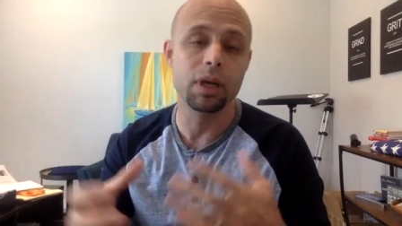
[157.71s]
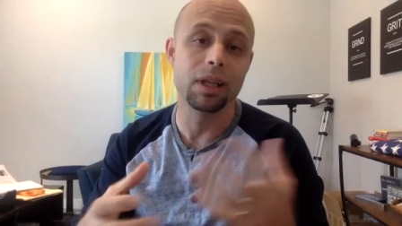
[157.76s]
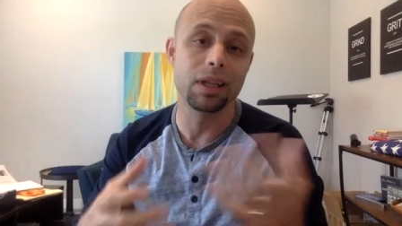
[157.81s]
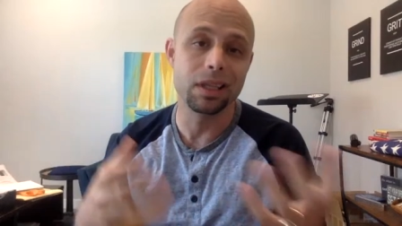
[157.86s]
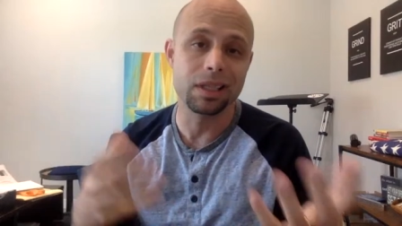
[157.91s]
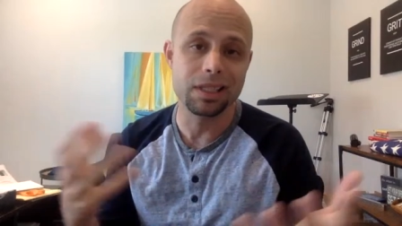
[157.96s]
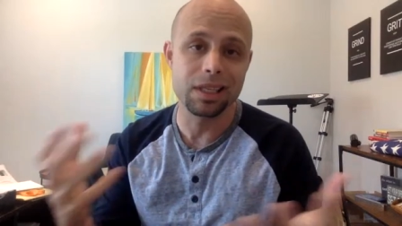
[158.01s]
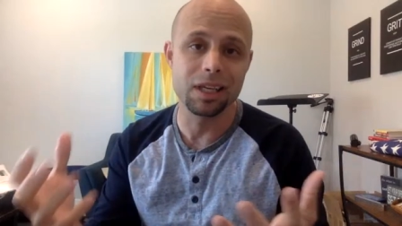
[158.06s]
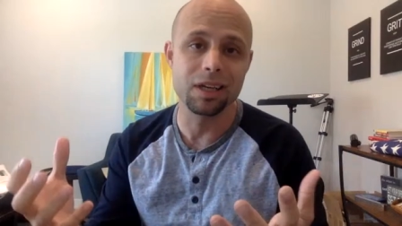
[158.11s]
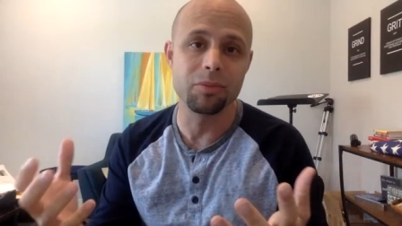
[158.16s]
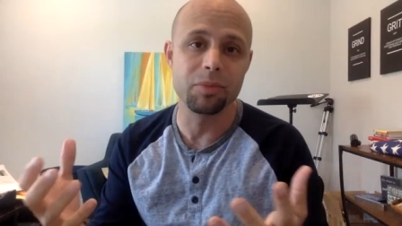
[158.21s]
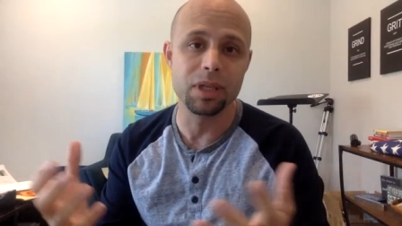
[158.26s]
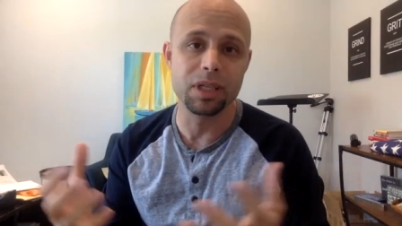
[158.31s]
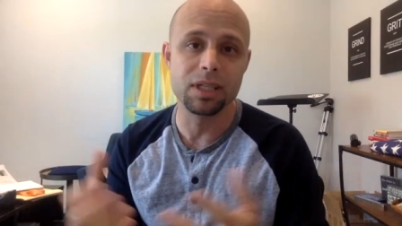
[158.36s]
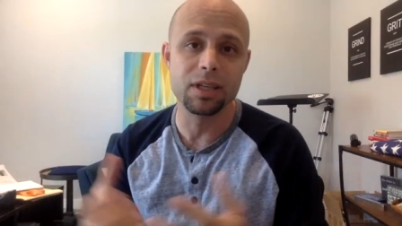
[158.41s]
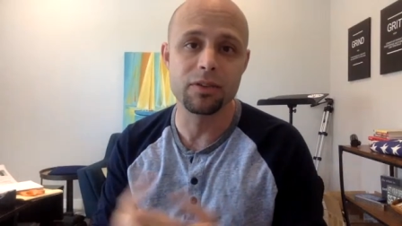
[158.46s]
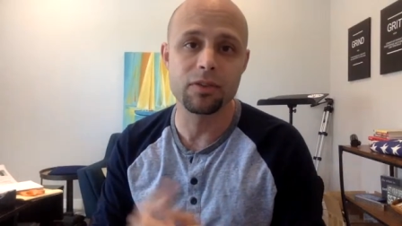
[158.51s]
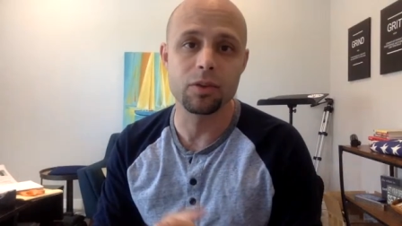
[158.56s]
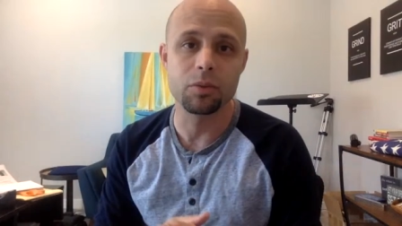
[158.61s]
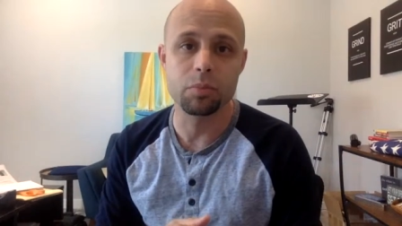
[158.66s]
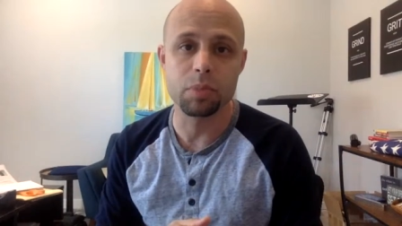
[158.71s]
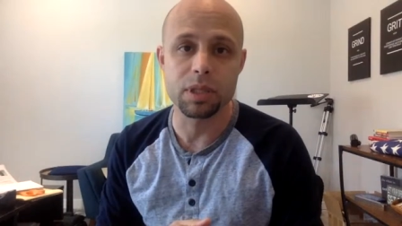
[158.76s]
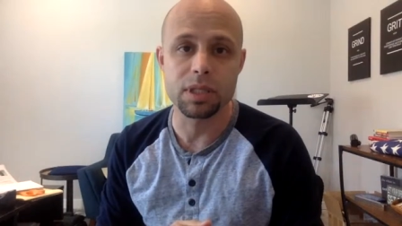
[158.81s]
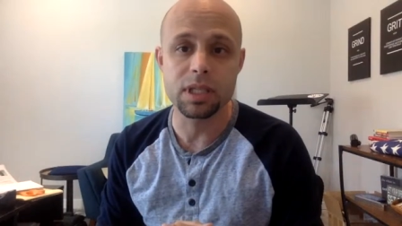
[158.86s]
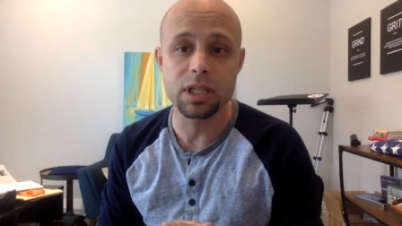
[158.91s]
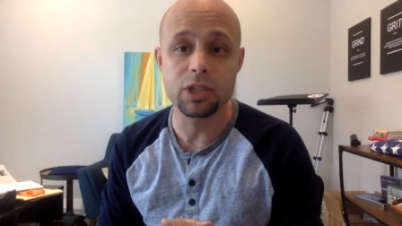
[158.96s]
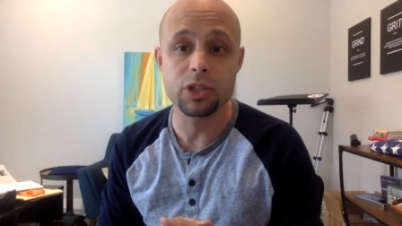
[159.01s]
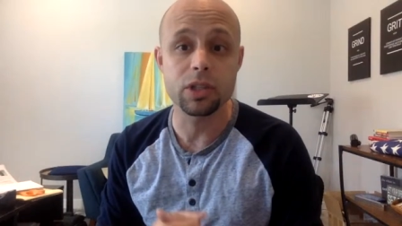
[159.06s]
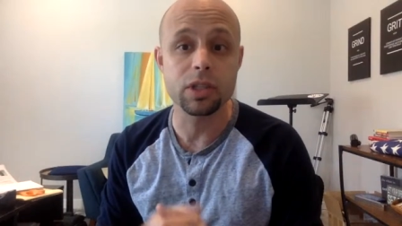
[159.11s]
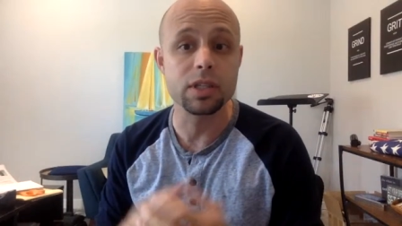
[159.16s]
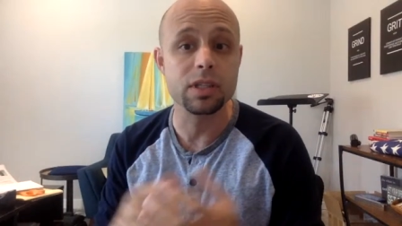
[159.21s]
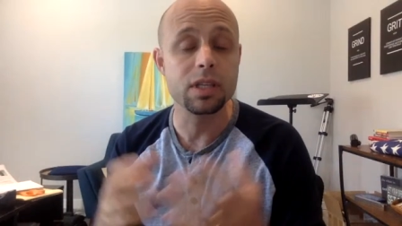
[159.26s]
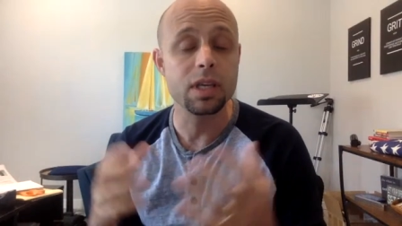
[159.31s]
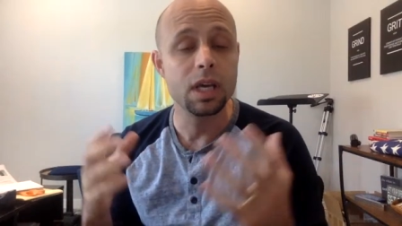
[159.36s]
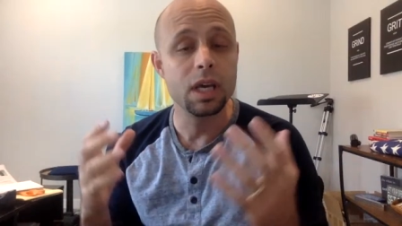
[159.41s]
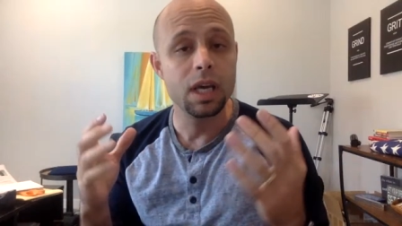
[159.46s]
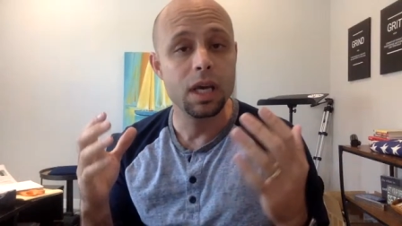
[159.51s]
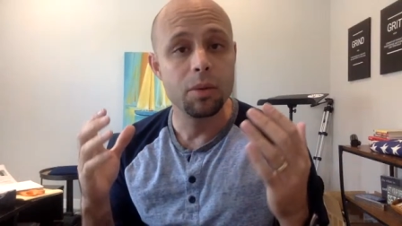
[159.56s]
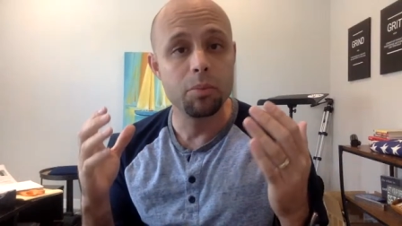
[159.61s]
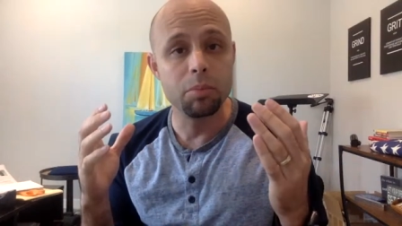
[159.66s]
but it's going to be different
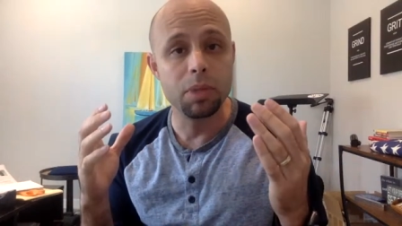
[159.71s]
positions.